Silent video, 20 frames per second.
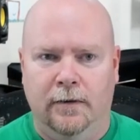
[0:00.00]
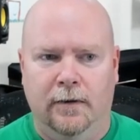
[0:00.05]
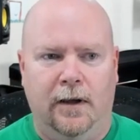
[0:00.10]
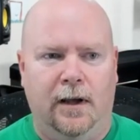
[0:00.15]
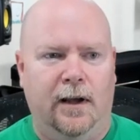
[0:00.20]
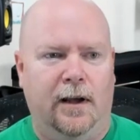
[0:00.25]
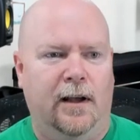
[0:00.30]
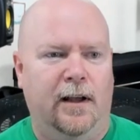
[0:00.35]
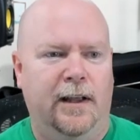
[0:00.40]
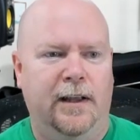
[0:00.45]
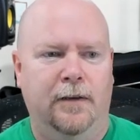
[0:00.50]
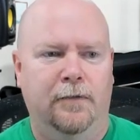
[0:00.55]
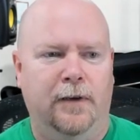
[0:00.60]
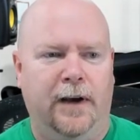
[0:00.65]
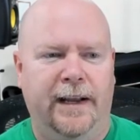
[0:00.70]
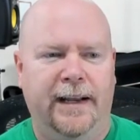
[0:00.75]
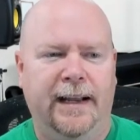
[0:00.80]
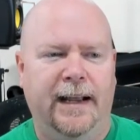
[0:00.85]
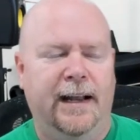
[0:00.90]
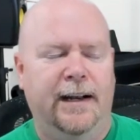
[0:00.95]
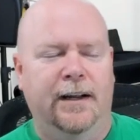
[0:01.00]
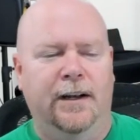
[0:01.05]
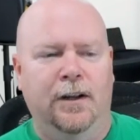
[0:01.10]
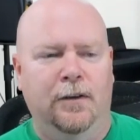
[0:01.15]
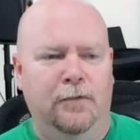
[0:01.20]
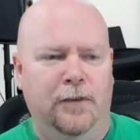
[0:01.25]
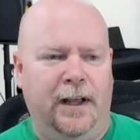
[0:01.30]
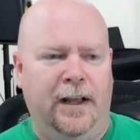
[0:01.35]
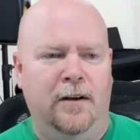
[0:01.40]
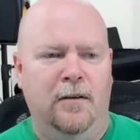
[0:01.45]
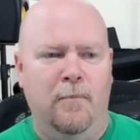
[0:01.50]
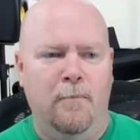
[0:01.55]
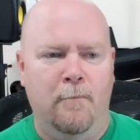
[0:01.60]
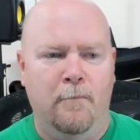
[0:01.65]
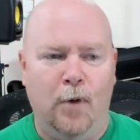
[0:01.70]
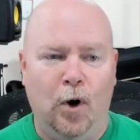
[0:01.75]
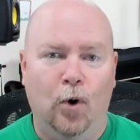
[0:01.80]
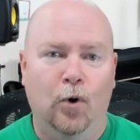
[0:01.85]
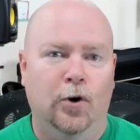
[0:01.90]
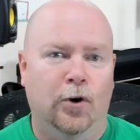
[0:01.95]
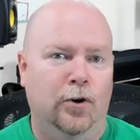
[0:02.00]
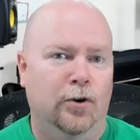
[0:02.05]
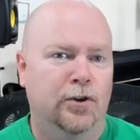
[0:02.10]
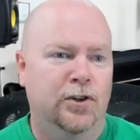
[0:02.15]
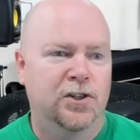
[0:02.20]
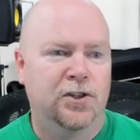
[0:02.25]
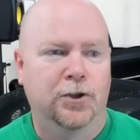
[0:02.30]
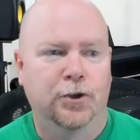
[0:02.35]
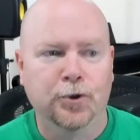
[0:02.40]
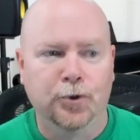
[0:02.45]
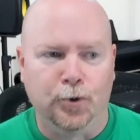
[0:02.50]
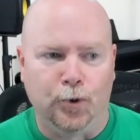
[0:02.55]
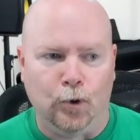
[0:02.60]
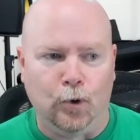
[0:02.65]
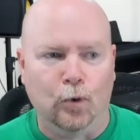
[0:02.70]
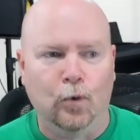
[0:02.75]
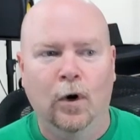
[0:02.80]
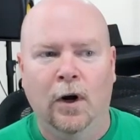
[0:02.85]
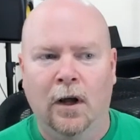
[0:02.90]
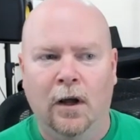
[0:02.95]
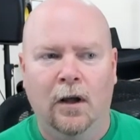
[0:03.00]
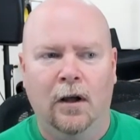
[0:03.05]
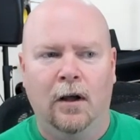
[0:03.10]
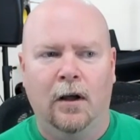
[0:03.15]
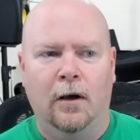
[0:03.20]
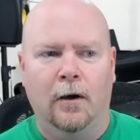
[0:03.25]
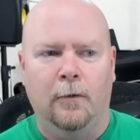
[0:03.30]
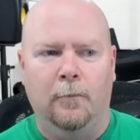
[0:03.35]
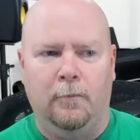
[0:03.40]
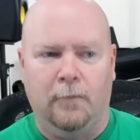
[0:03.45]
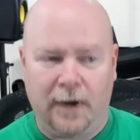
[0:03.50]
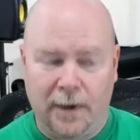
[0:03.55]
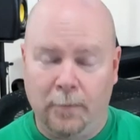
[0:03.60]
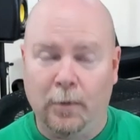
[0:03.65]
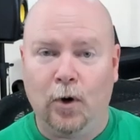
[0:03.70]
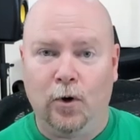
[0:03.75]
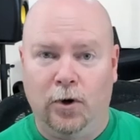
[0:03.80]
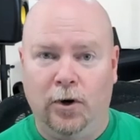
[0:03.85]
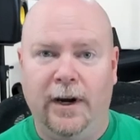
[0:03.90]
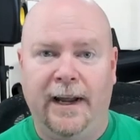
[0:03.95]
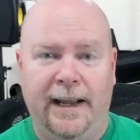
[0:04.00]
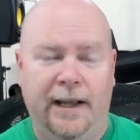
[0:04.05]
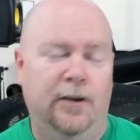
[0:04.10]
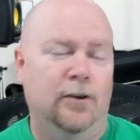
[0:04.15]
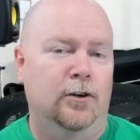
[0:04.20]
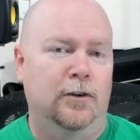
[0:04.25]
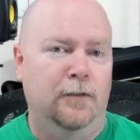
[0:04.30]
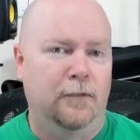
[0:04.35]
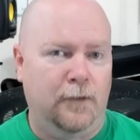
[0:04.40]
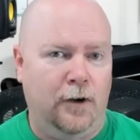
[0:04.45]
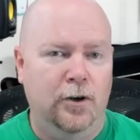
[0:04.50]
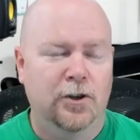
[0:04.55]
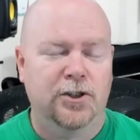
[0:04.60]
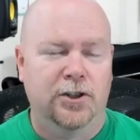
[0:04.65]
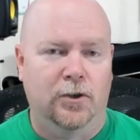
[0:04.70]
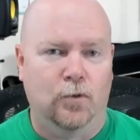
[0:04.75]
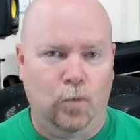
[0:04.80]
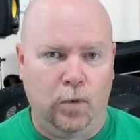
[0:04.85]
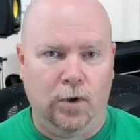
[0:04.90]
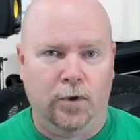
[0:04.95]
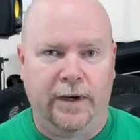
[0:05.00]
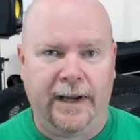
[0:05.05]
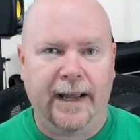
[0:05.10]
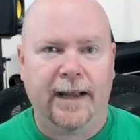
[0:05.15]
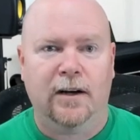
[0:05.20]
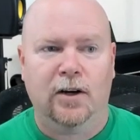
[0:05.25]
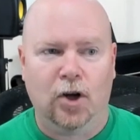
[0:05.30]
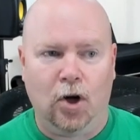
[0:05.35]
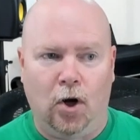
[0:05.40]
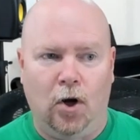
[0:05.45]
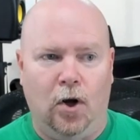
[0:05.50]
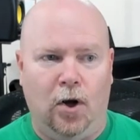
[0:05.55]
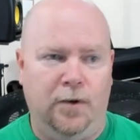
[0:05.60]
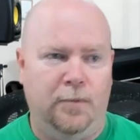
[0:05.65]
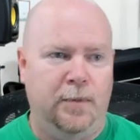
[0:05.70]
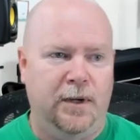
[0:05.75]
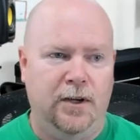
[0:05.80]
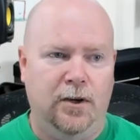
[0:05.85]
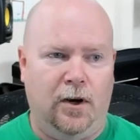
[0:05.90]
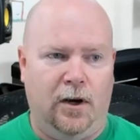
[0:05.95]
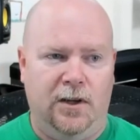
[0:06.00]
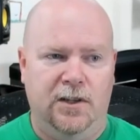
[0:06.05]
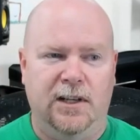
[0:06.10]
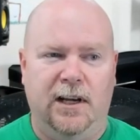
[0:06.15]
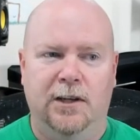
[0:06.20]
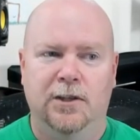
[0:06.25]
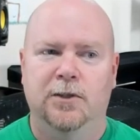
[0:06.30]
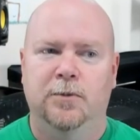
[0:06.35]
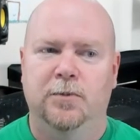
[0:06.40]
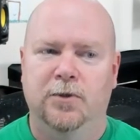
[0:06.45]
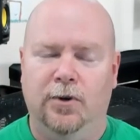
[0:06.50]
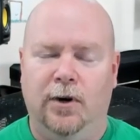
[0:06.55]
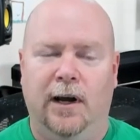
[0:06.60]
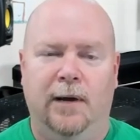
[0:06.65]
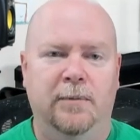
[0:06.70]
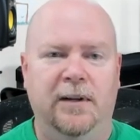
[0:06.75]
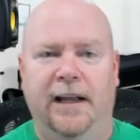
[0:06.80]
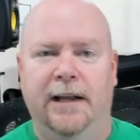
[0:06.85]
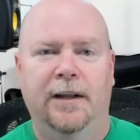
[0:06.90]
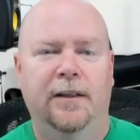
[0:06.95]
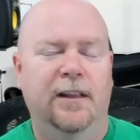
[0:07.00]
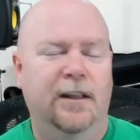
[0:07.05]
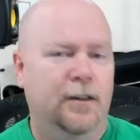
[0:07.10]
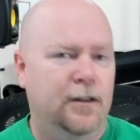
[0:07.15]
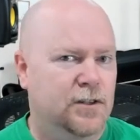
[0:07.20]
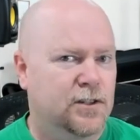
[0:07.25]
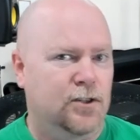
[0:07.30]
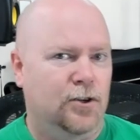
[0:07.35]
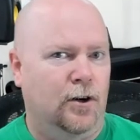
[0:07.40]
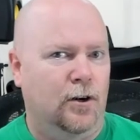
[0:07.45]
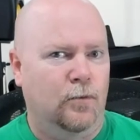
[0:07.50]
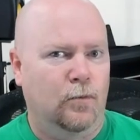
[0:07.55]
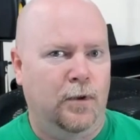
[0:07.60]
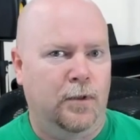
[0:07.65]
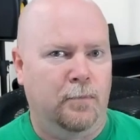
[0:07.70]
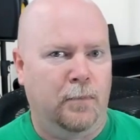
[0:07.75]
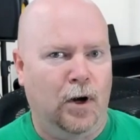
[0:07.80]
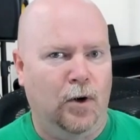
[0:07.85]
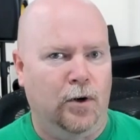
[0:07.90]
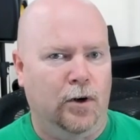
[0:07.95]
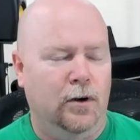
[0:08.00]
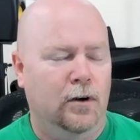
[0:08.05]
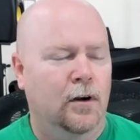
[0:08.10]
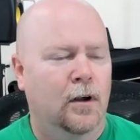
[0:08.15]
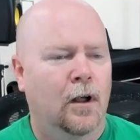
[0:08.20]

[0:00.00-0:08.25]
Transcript: If I get an event motor 2, my motor handler function will get called because I subscribe to anything that started with motor.